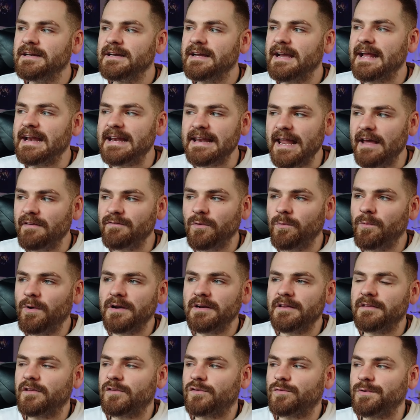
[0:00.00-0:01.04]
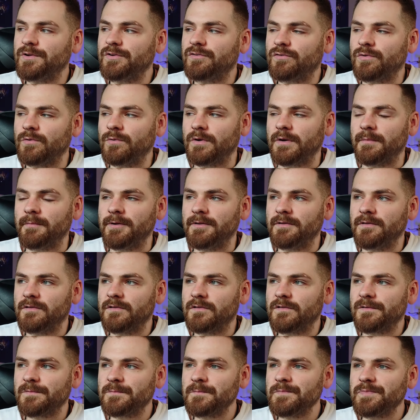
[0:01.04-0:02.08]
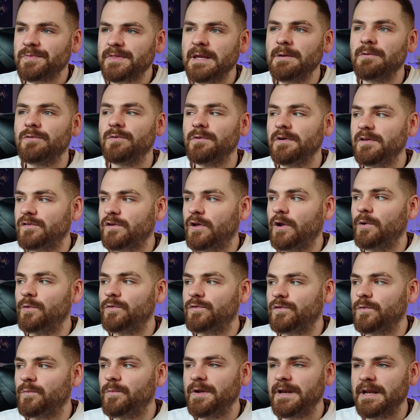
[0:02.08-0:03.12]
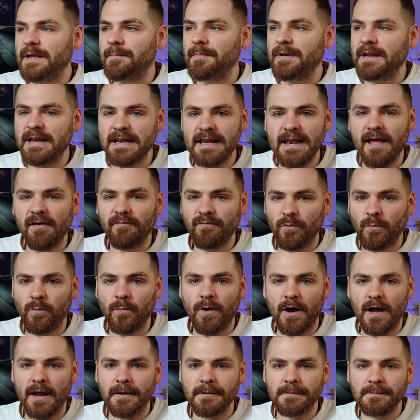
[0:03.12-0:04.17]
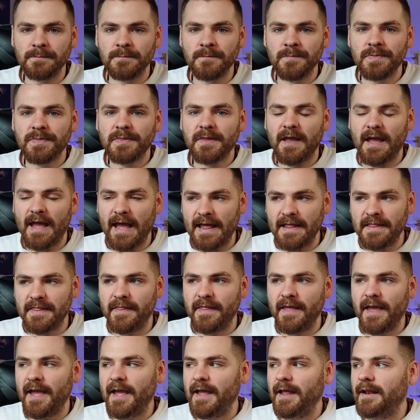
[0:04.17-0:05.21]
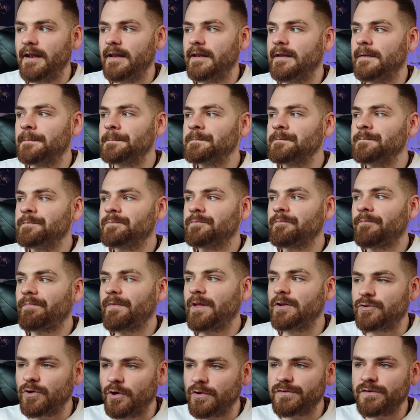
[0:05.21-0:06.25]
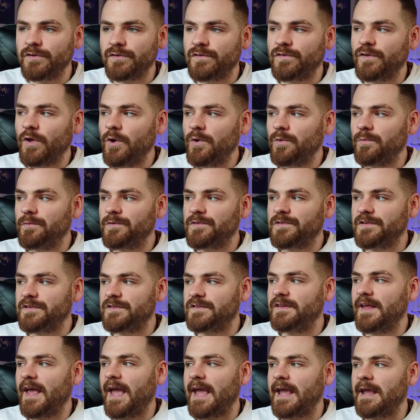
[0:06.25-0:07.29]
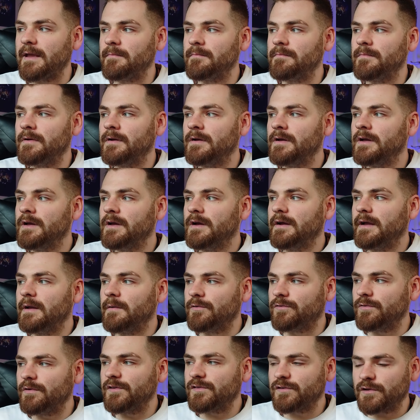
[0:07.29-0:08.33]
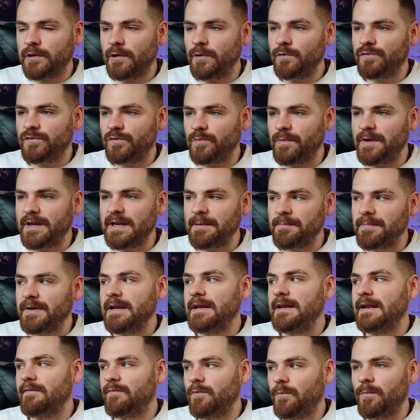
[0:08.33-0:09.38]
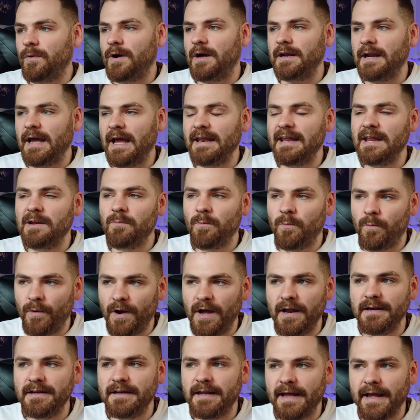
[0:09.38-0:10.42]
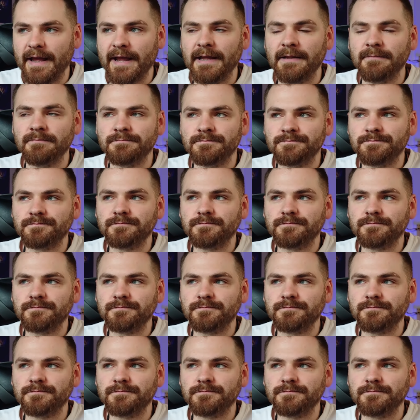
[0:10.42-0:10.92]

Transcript: it never won in the Twitch tournaments. It was always close to winning, but it never won. And then Dr. Stone was the same. It was always close to winning, but it never won. And then one day,